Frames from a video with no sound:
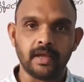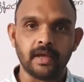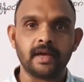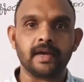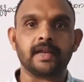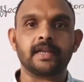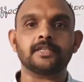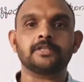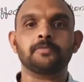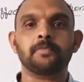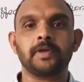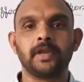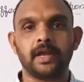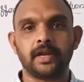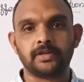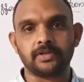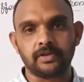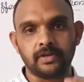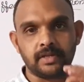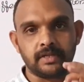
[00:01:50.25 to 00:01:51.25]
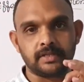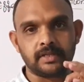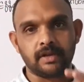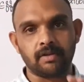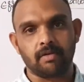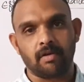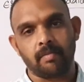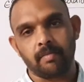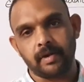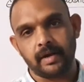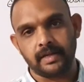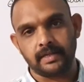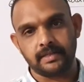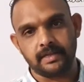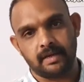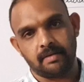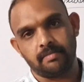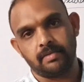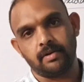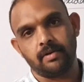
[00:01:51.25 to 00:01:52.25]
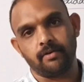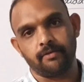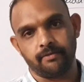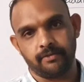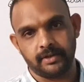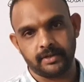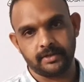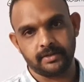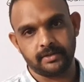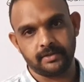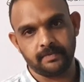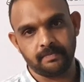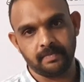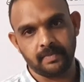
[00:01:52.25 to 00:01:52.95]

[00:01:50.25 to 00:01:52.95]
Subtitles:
Respiration is a common example of it.